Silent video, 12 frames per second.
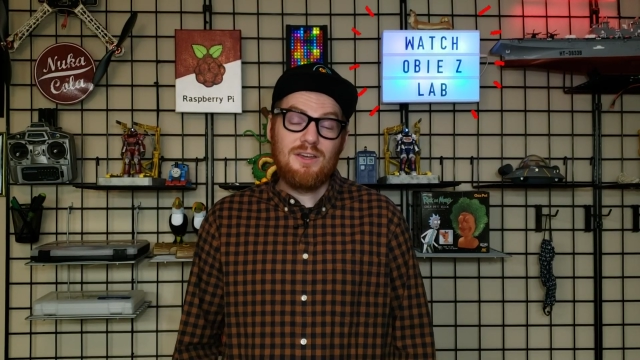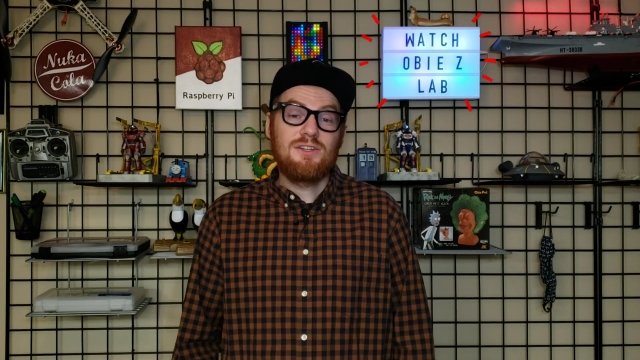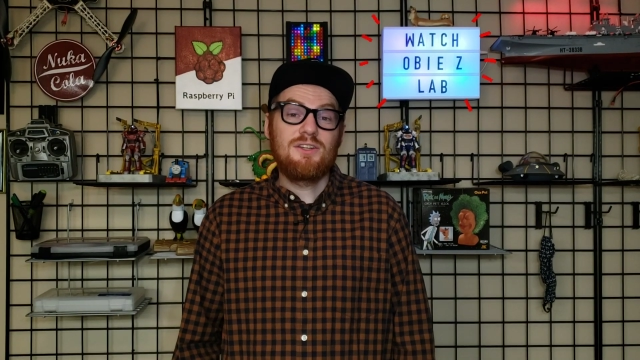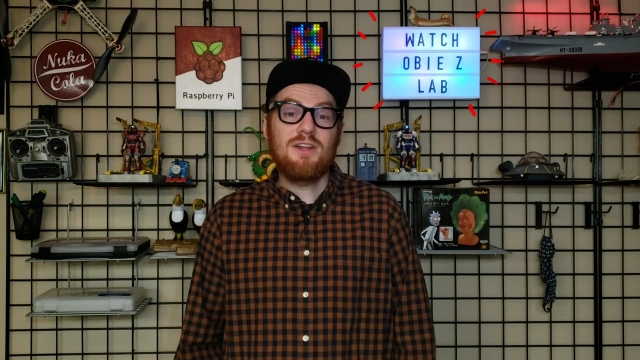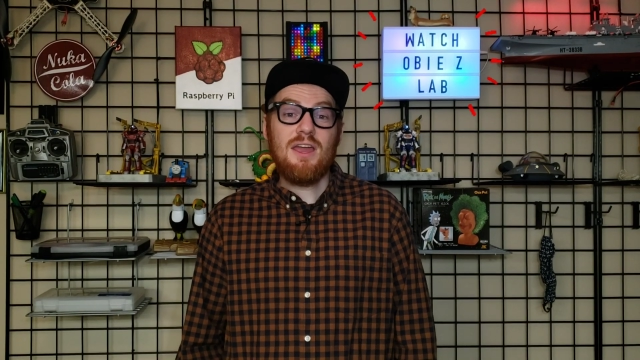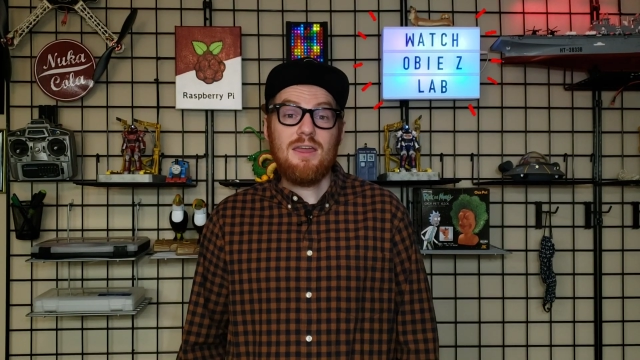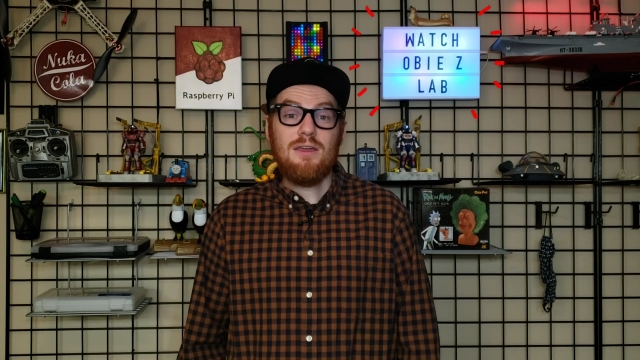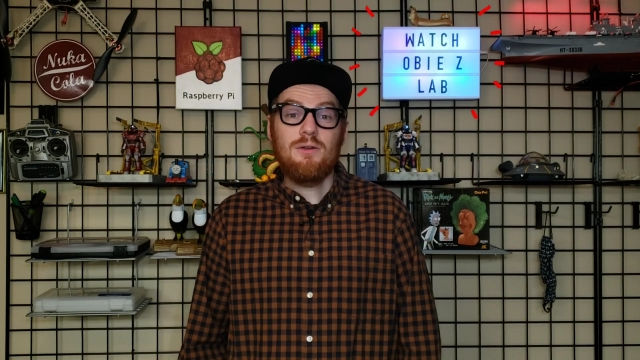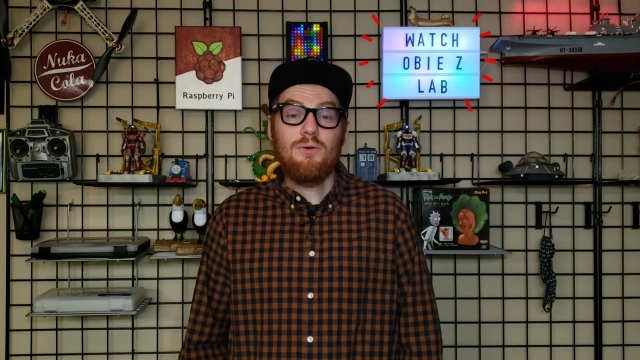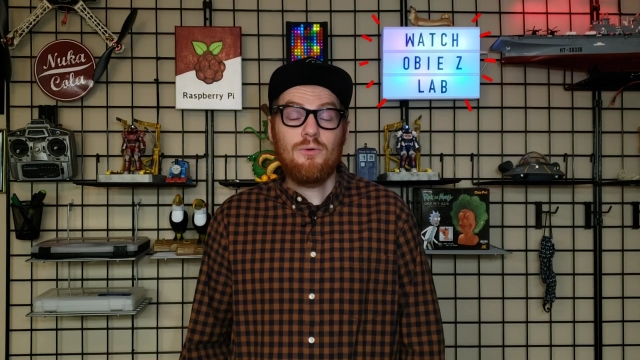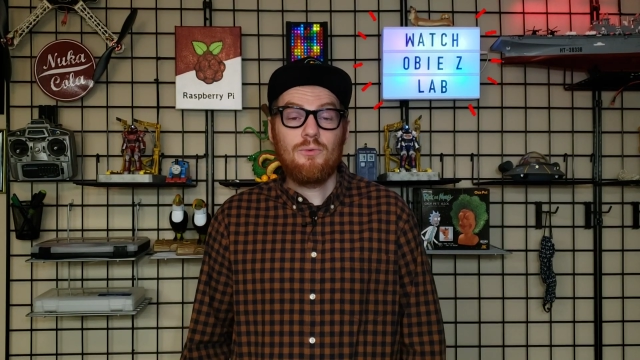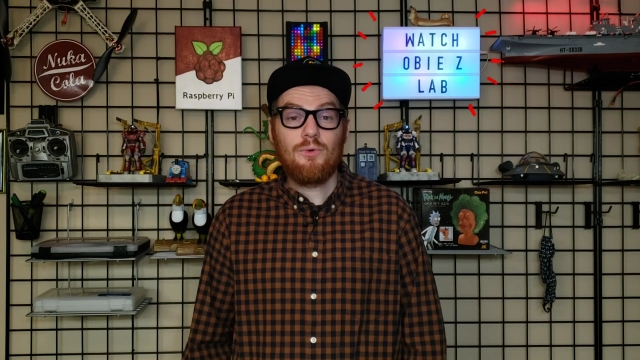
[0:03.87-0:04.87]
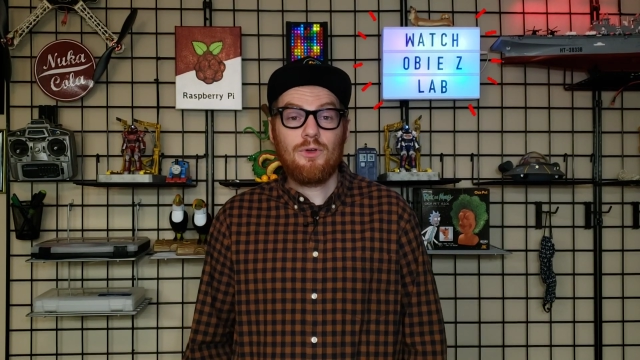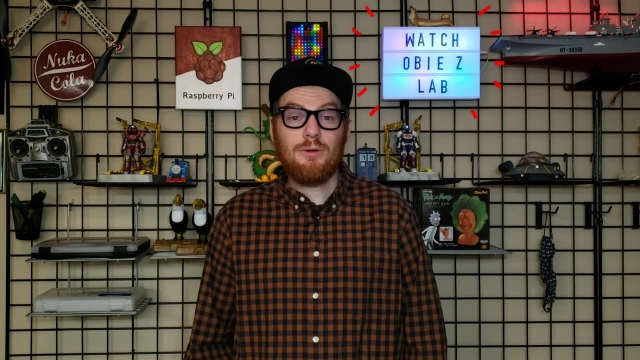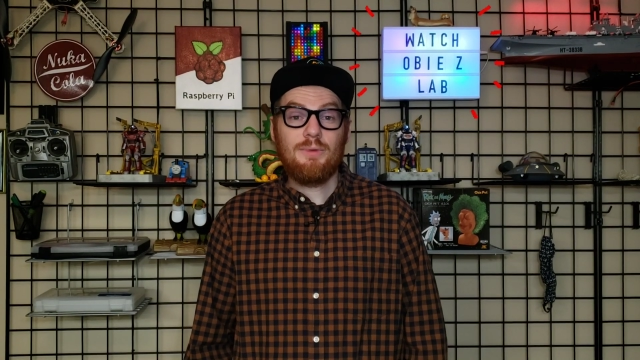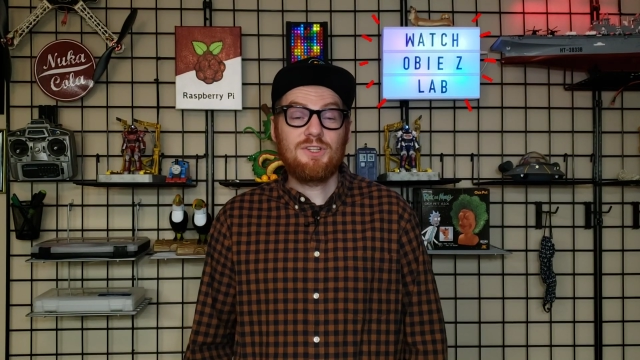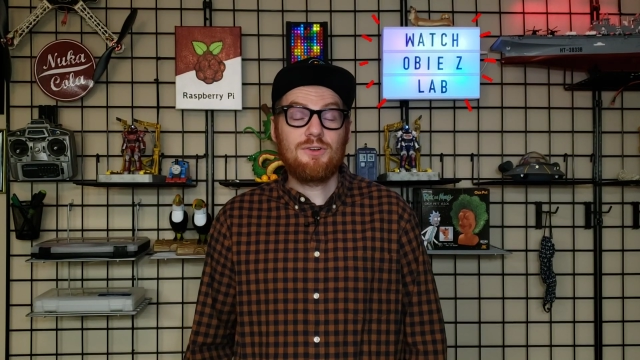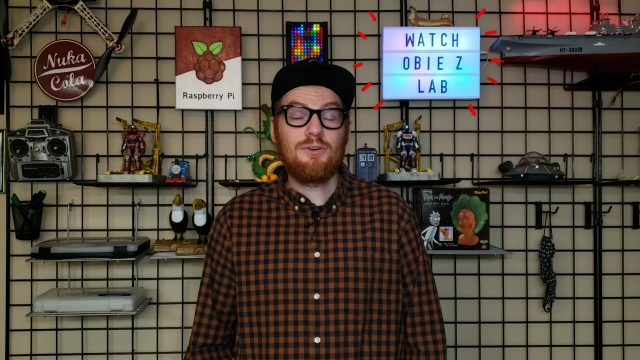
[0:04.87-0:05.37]
Today we're going
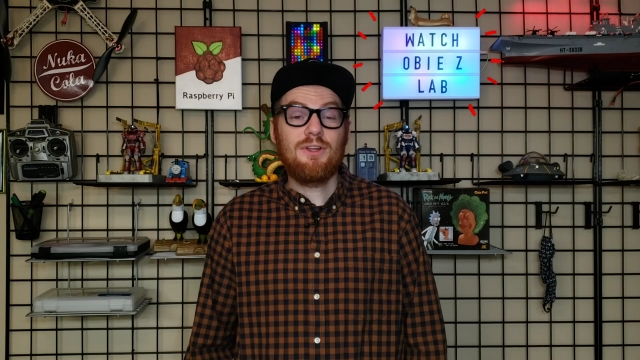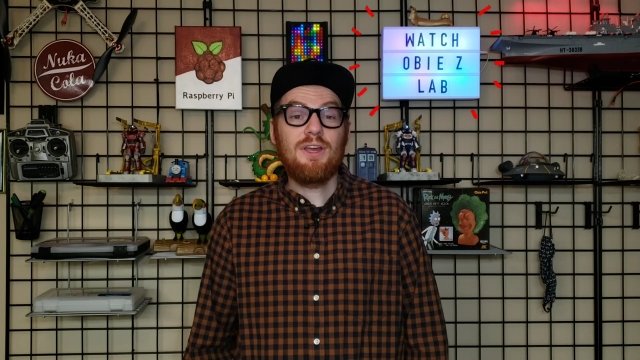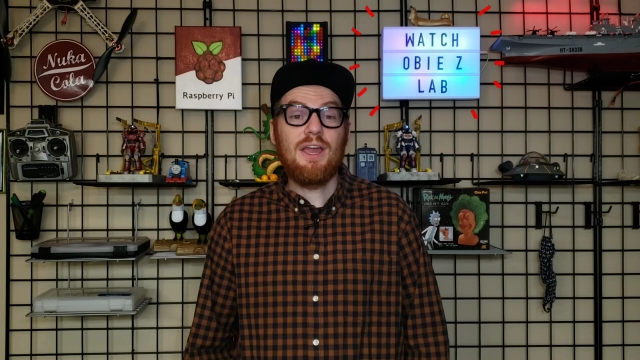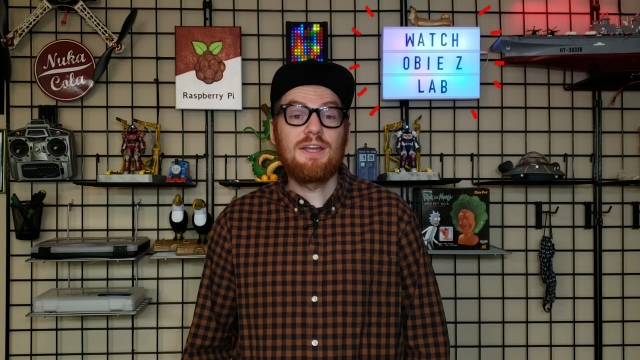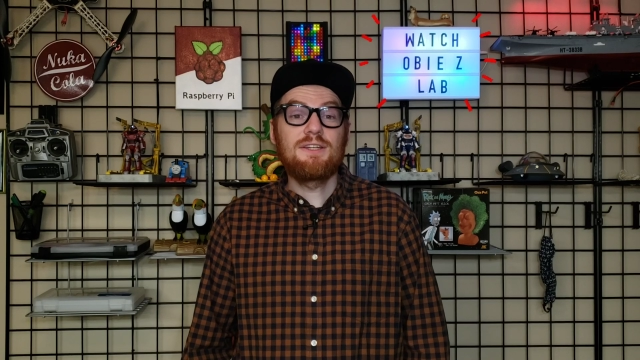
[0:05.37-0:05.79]
to be turning a